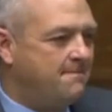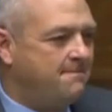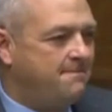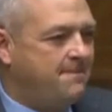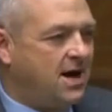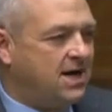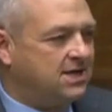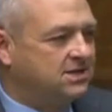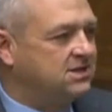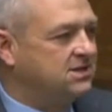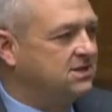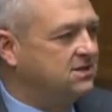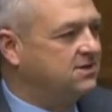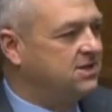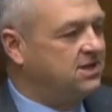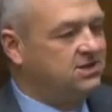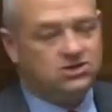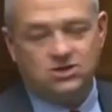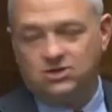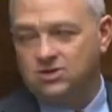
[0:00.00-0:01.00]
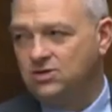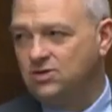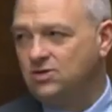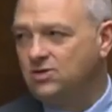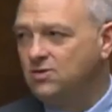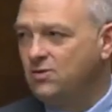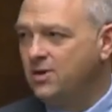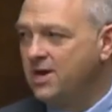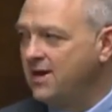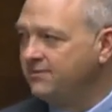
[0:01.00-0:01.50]
But they do,
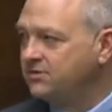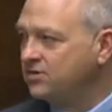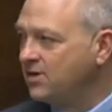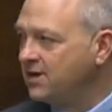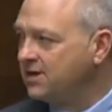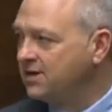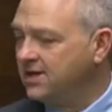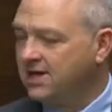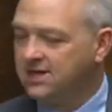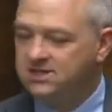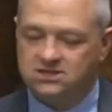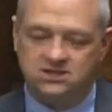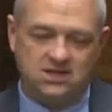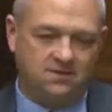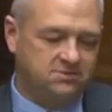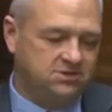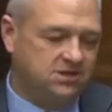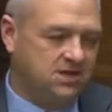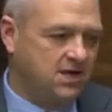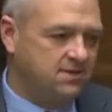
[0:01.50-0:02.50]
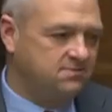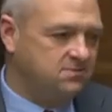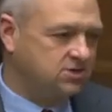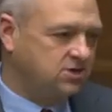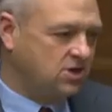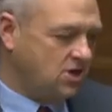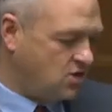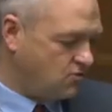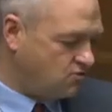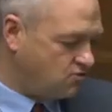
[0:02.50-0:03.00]
we have to recognise, sometimes
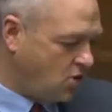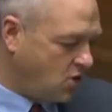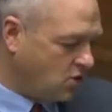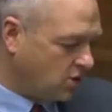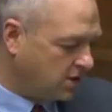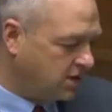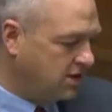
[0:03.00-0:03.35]
go wrong.